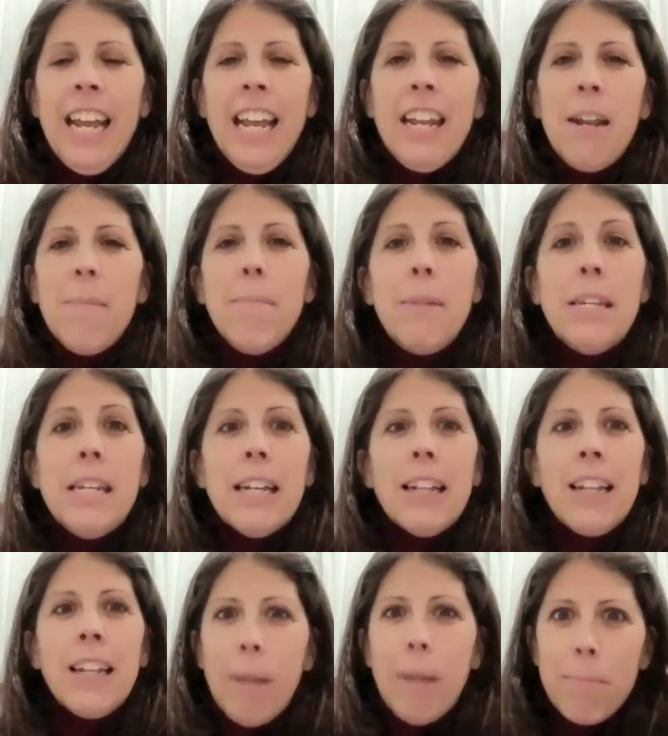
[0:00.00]
and
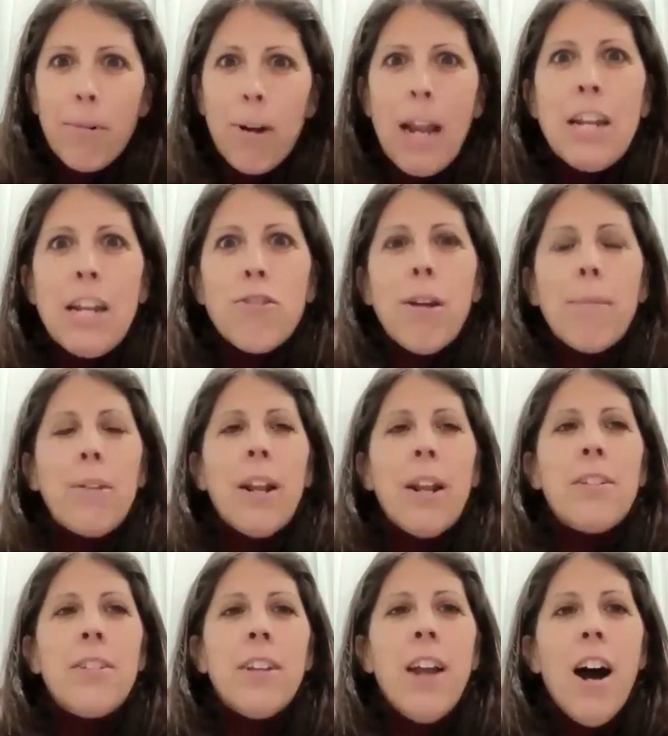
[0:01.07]
immediately my brain tripped, and
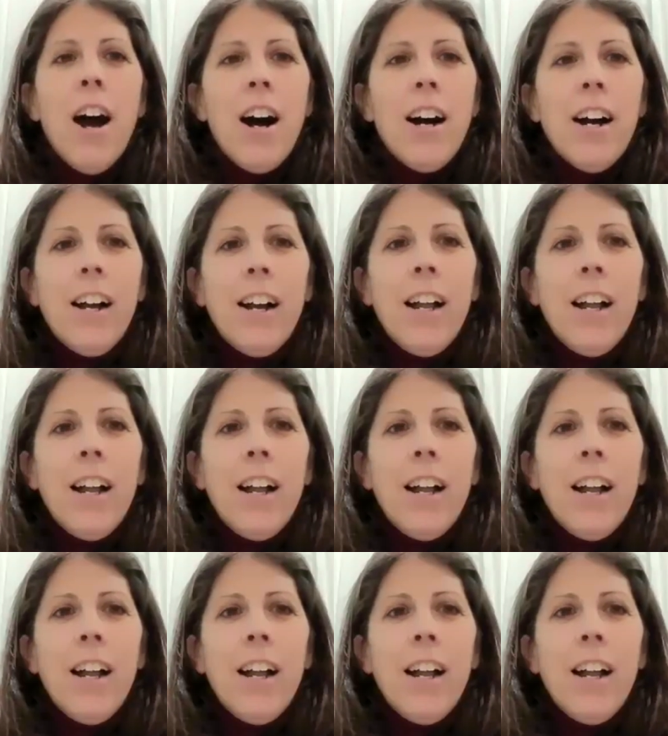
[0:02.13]
I said, oh,